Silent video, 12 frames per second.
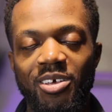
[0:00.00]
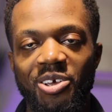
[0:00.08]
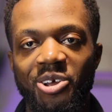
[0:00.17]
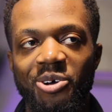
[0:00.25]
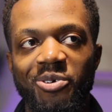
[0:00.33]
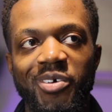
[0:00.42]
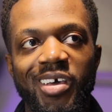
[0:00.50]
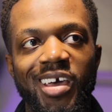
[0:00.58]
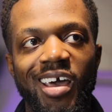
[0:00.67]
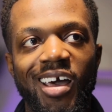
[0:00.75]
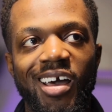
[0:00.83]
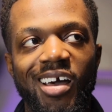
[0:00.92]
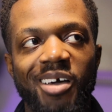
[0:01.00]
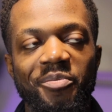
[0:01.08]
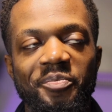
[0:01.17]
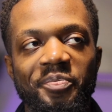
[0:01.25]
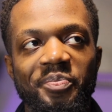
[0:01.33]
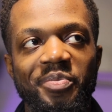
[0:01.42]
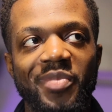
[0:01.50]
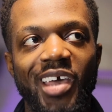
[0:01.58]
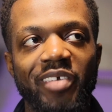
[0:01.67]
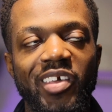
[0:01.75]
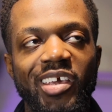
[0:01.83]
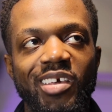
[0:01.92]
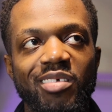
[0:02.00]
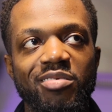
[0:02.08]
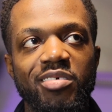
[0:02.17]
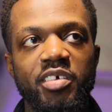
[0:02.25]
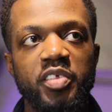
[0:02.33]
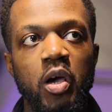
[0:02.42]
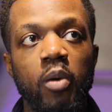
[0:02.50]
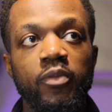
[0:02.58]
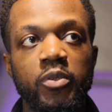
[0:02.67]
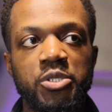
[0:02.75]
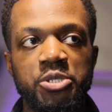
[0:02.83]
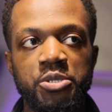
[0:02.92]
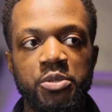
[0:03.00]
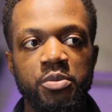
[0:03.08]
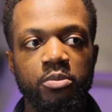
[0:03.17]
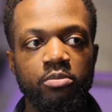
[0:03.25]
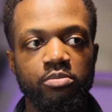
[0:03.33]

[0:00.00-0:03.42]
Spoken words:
You know, I think it's helpful to